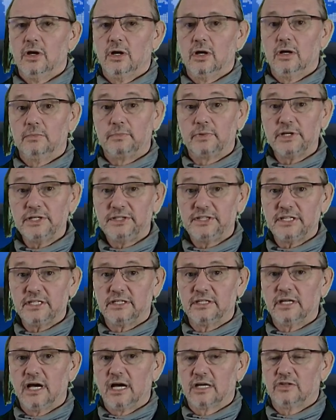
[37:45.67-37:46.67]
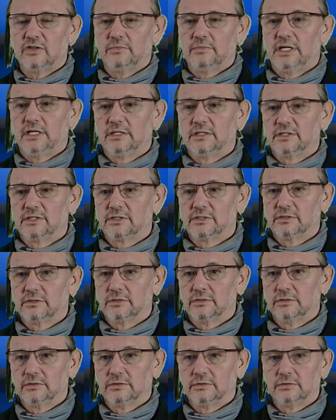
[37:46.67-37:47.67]
printing documents,
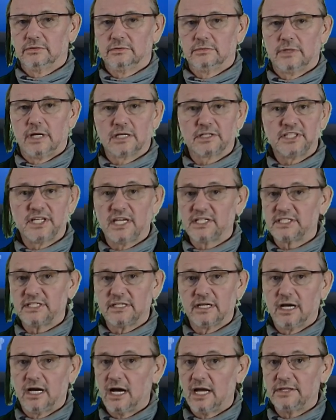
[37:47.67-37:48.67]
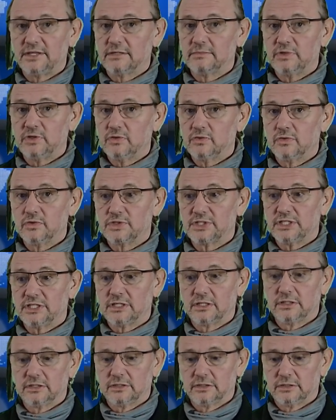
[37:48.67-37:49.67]
accessing item using
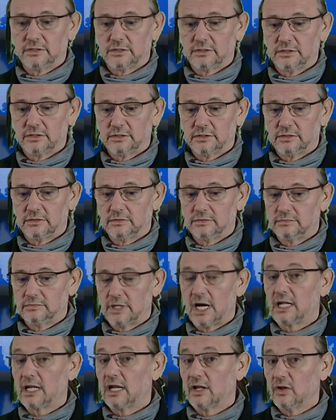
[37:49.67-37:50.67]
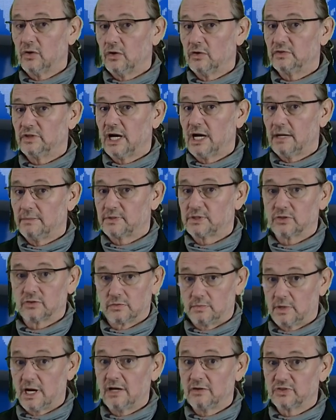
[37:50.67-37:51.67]
unallowed apps or
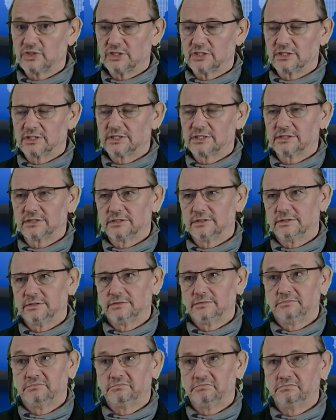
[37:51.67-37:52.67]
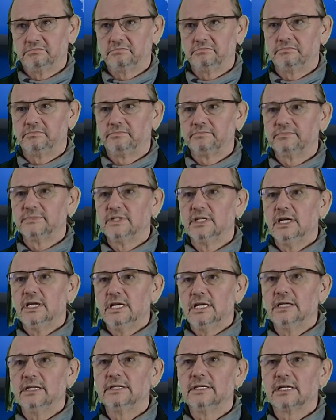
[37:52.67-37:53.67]
browsers.
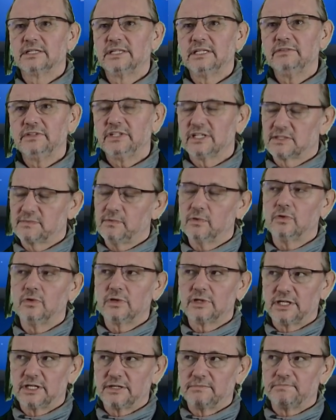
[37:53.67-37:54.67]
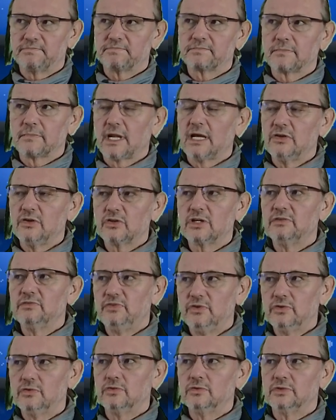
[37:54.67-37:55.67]
In the Activity Explorer, you can
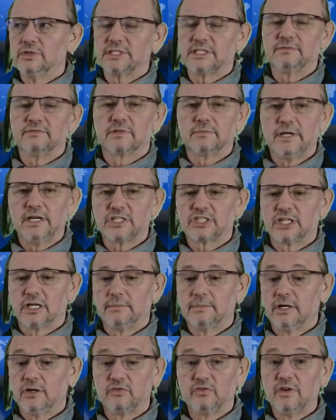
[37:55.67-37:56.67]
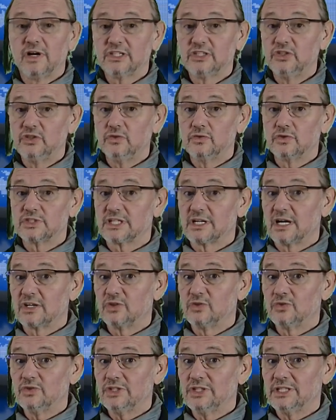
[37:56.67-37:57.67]
view this information about what users are
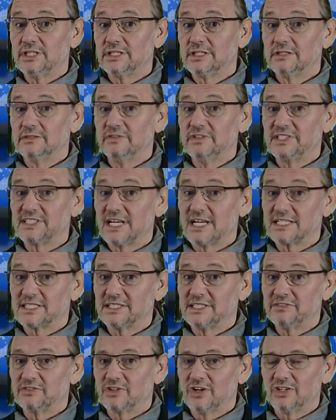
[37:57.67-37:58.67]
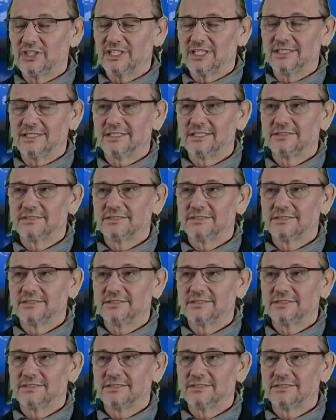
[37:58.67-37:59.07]
doing with sensitive content.